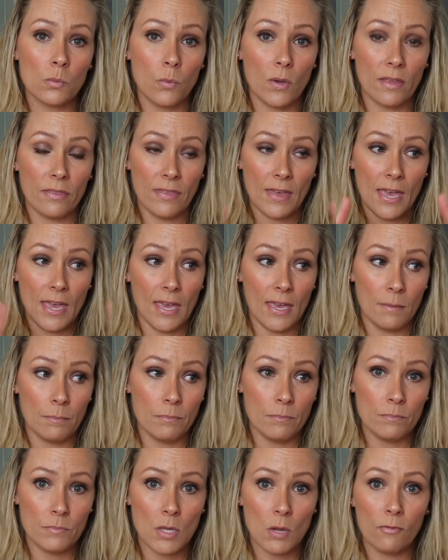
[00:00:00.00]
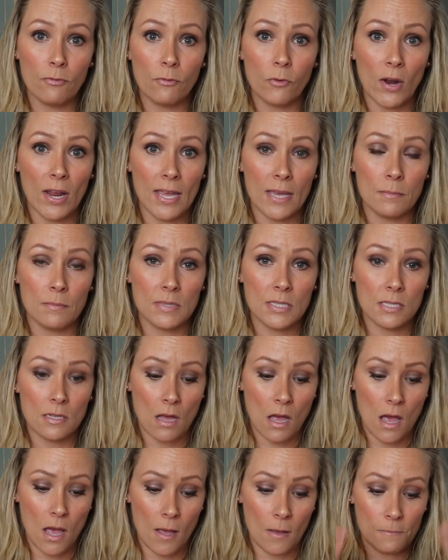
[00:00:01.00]
with a framed
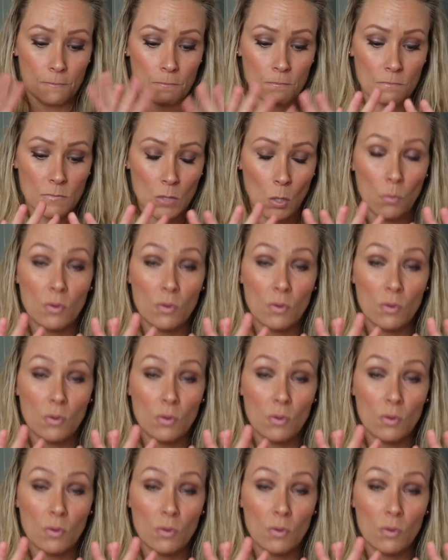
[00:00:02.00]
um,